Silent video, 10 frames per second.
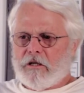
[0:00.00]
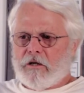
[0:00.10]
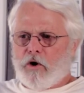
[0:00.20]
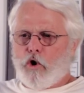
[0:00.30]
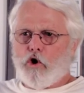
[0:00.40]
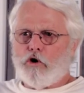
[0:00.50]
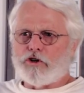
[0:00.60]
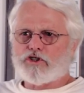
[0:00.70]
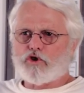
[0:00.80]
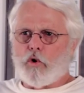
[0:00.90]
Whole
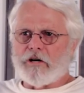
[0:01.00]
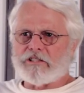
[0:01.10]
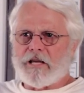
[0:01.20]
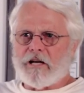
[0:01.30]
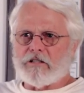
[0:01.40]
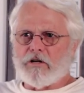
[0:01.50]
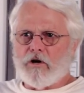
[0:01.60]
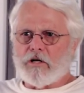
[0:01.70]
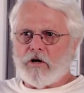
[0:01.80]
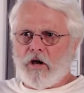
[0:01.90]
Earth store in San
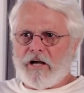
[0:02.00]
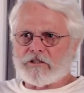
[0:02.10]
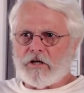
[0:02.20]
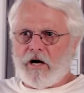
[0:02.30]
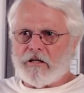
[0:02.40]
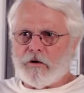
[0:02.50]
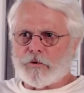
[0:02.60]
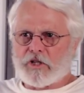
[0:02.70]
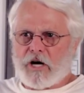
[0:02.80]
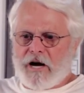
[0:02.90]
Antonio last night, and there
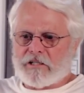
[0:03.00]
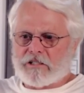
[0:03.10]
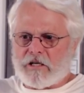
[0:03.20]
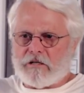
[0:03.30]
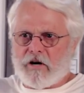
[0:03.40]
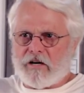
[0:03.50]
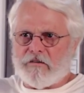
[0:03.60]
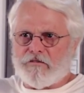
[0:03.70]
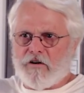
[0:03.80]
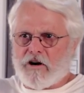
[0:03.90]
was a guy sitting right
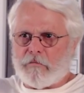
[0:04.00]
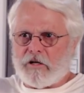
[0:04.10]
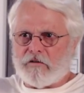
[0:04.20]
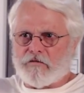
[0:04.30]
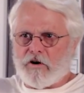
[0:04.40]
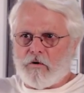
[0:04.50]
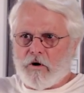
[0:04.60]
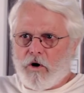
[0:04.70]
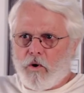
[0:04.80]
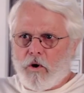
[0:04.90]
in front of me in the front
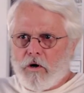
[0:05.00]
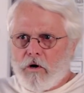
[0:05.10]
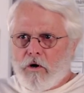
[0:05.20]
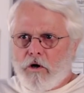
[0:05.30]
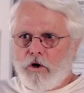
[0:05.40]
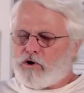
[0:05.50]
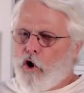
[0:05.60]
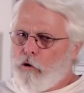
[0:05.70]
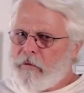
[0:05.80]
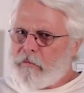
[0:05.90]
row who
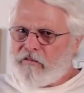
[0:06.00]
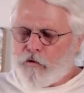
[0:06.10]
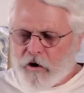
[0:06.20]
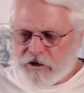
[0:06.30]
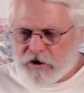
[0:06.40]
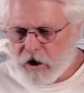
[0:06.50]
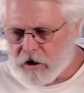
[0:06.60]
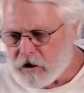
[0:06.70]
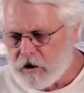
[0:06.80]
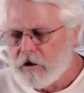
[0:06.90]
told me before I
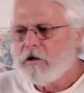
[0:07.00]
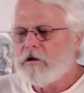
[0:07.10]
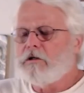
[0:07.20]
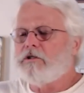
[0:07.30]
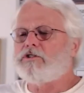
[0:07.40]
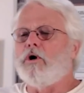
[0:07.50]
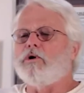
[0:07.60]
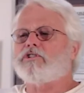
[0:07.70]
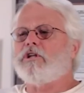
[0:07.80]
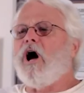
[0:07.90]
started
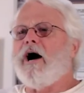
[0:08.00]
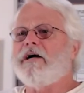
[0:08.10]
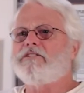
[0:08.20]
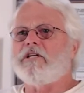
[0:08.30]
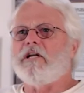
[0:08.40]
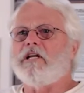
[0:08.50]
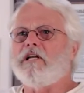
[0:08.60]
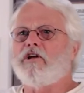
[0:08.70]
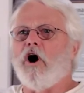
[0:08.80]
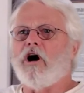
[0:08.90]
showing slides that
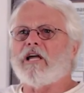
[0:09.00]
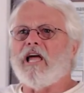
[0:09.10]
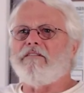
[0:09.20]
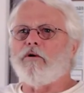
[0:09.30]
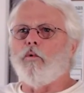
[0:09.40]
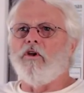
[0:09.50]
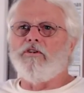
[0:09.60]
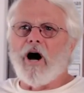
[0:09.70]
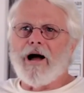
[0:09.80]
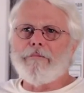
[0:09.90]
he'd gone caving 1
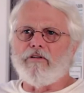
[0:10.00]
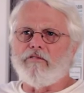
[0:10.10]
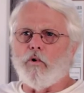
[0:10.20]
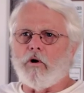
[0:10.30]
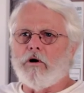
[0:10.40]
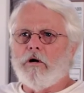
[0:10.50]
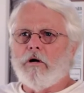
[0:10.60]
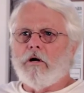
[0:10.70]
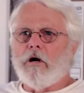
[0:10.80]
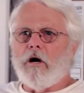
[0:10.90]
time before.
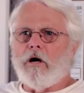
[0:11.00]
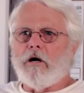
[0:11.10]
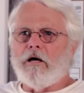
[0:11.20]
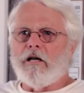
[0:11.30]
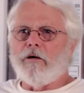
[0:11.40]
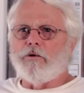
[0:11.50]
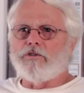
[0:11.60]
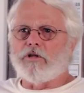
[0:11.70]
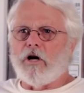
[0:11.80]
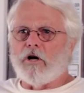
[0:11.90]
And it
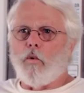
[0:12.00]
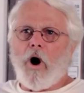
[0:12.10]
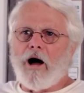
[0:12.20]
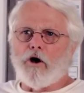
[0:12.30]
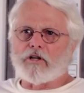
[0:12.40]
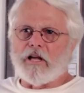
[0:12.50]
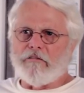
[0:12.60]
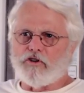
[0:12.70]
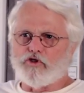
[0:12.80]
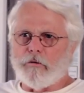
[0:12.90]
was on a wild
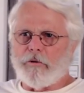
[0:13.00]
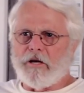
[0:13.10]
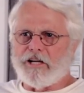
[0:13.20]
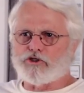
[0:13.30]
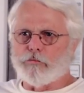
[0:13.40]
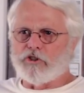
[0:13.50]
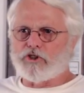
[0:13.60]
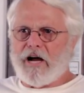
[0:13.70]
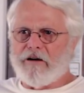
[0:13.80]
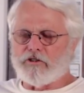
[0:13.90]
caving trip at Natural Bridge
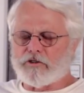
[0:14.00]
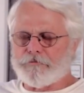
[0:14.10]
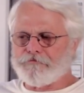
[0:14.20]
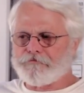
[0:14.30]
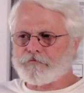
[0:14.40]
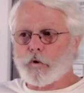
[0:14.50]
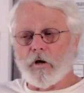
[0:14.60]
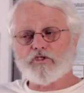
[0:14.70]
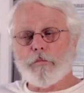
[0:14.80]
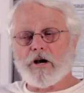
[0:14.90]
Caverns. Well,
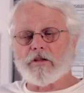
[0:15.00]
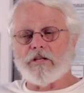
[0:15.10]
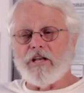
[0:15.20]
that's better than